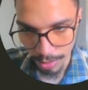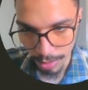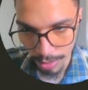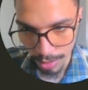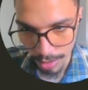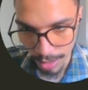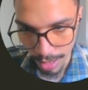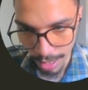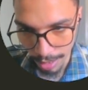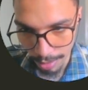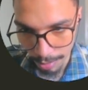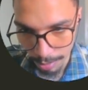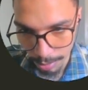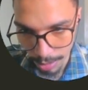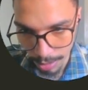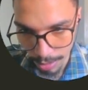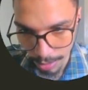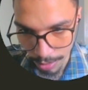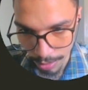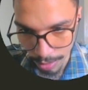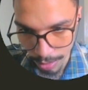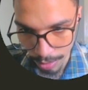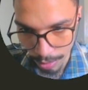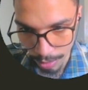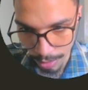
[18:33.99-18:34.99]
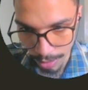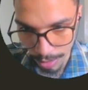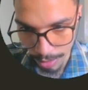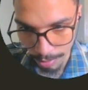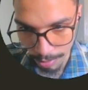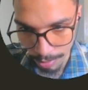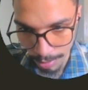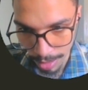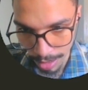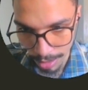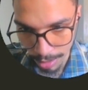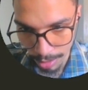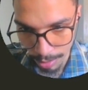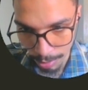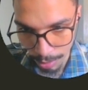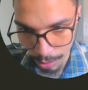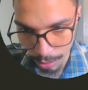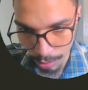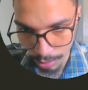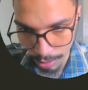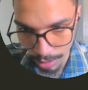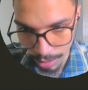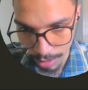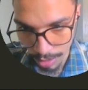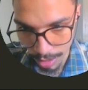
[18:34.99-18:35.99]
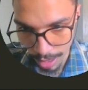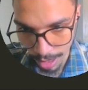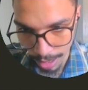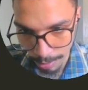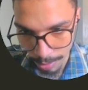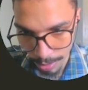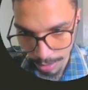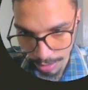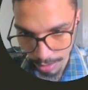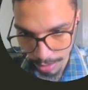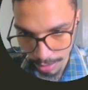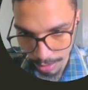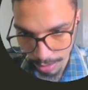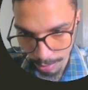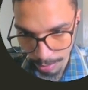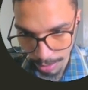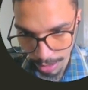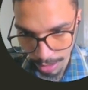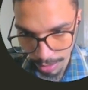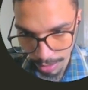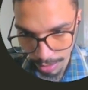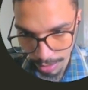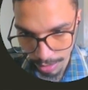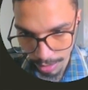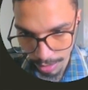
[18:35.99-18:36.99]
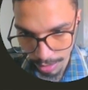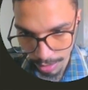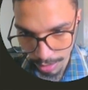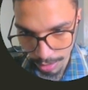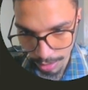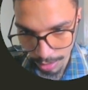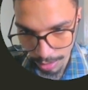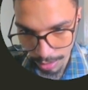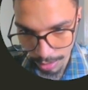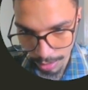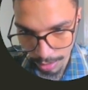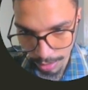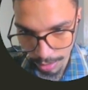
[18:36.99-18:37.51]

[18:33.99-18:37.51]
step because there is a mix between tabs and spaces.